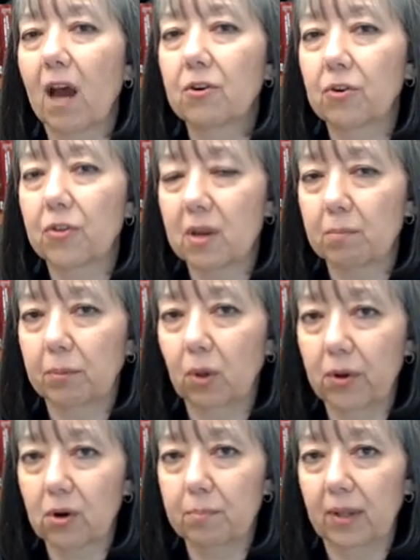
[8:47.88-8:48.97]
under the
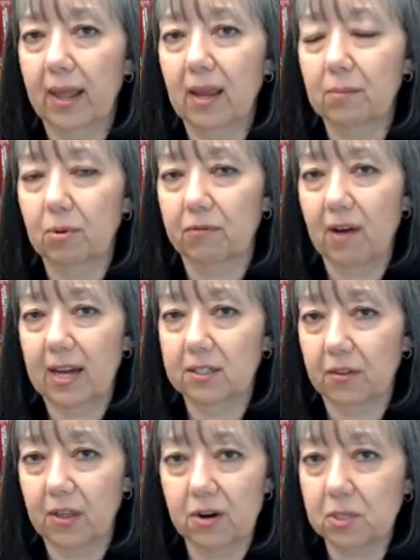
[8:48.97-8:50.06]
employer plan provided
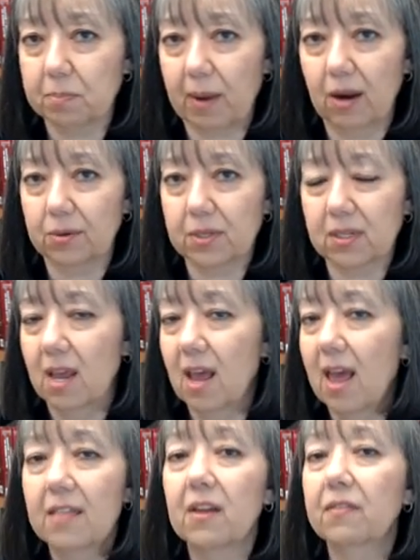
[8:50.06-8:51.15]
to their spouse,
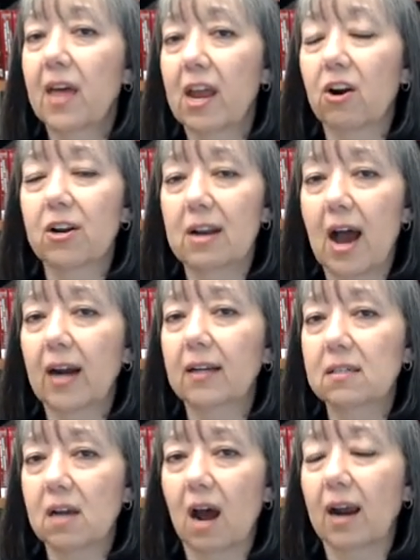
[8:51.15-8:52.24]
then they are not
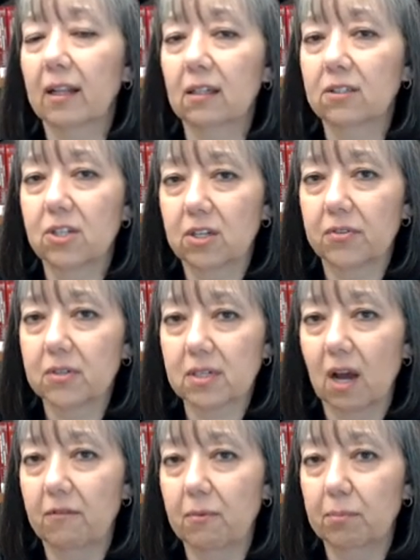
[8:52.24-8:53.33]
entitled to the
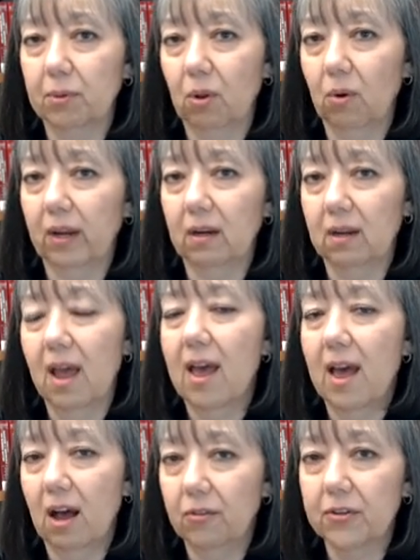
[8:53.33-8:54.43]
self-employed
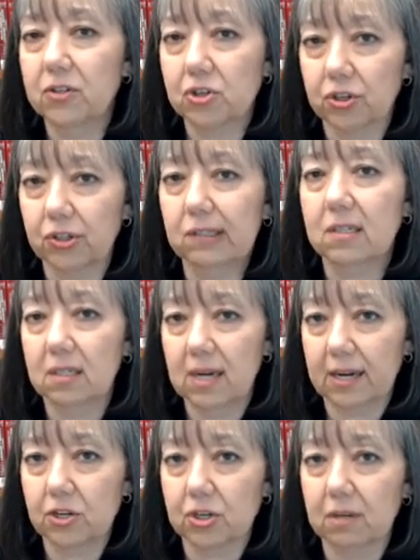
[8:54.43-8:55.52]
health insurance
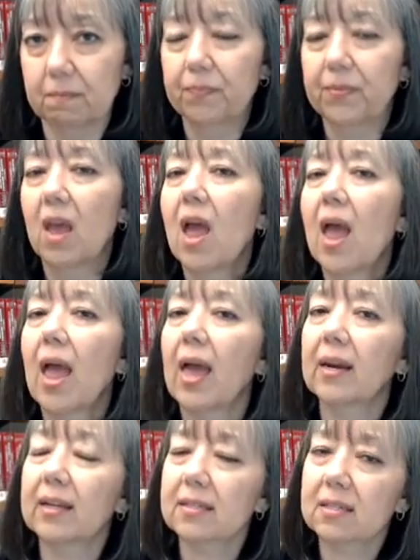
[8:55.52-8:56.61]
deduction.
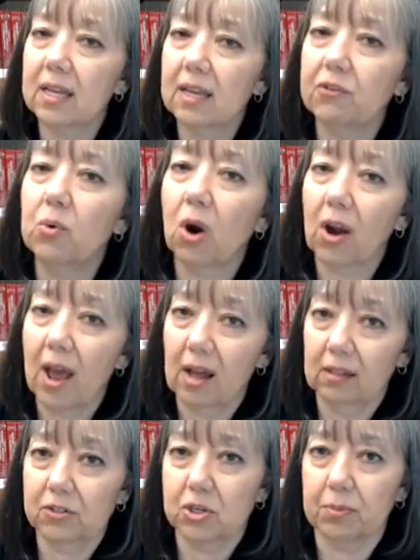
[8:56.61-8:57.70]
And it's if you are
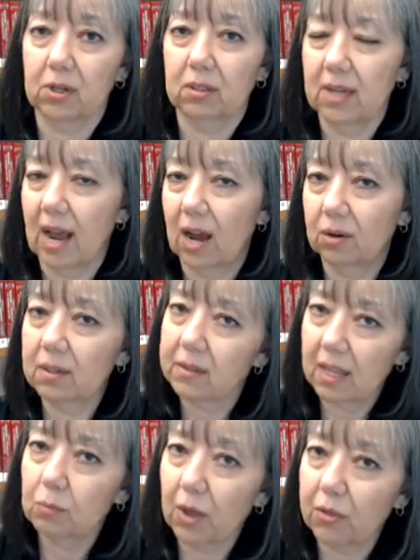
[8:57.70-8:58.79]
eligible, not
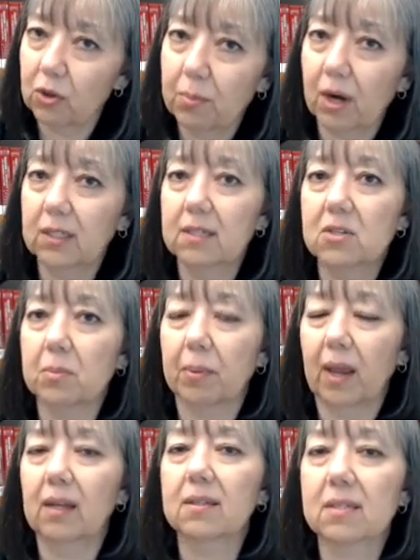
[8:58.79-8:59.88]
whether you
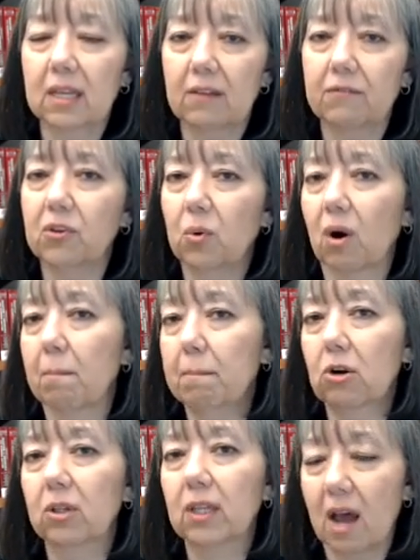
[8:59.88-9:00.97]
participate, it's if you are
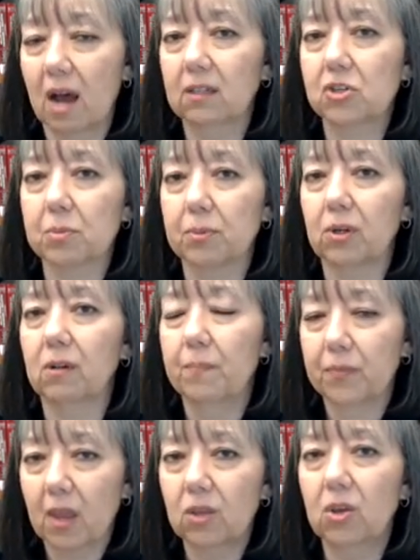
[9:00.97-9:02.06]
merely eligible
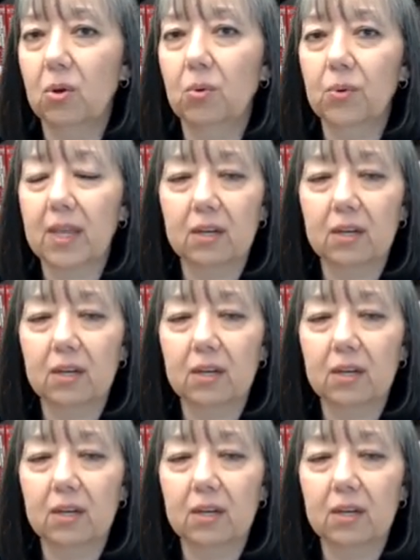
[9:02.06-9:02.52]
you